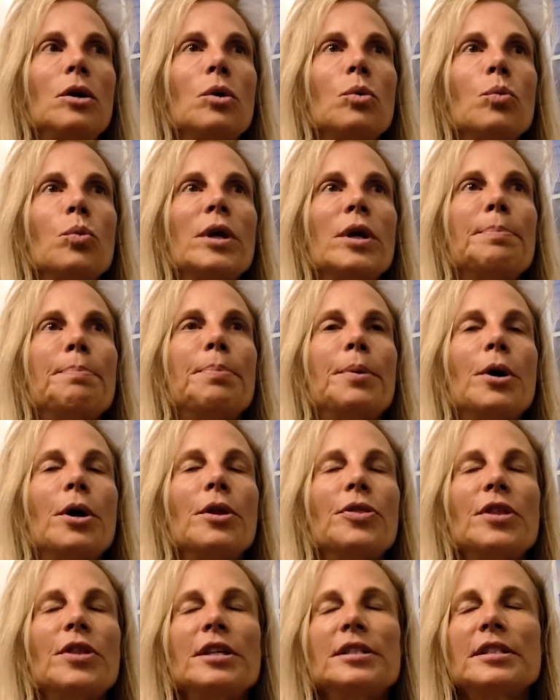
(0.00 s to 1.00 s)
We
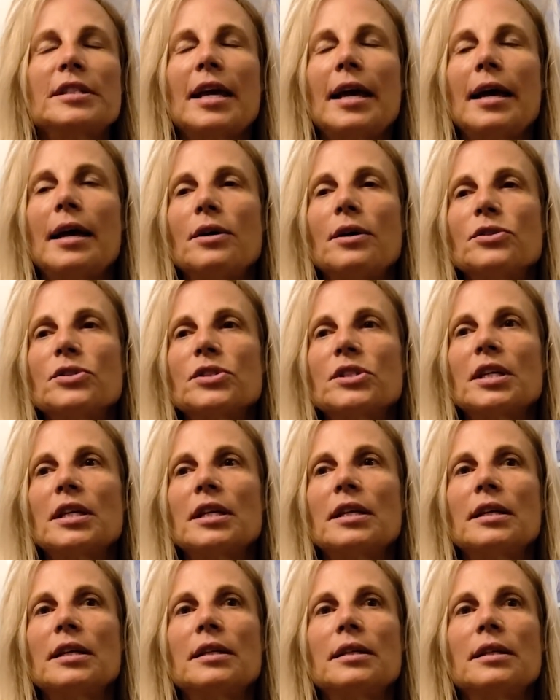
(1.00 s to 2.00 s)
bought this house
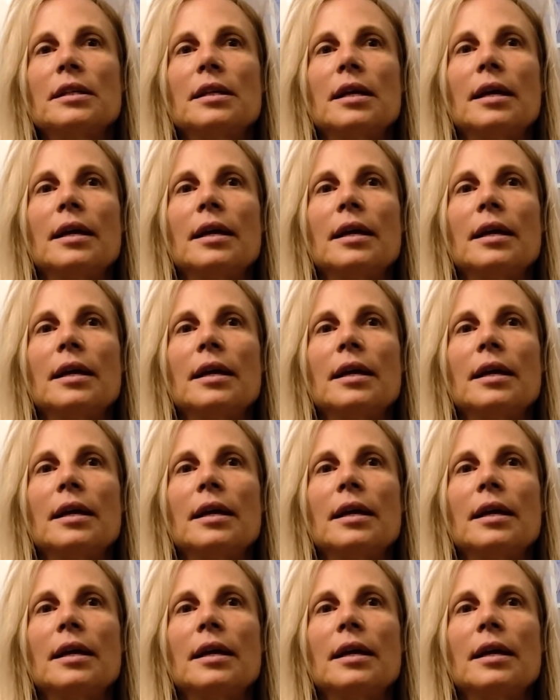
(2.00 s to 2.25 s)
in